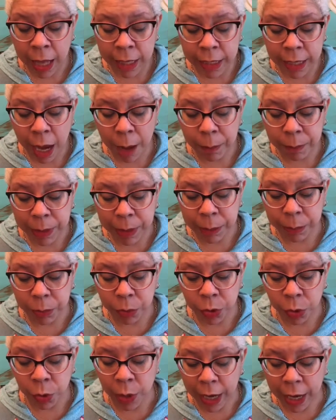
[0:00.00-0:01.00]
not
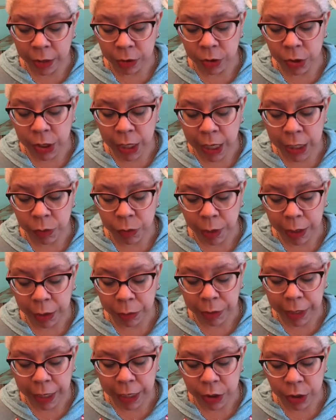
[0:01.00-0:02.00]
people who exercise
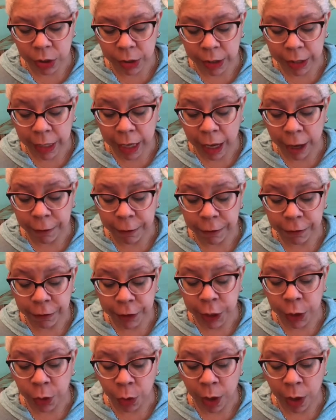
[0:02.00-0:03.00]
recreationally, and
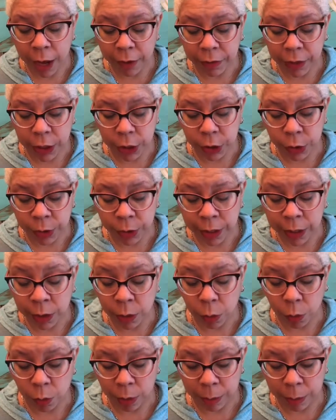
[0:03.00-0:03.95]
few have included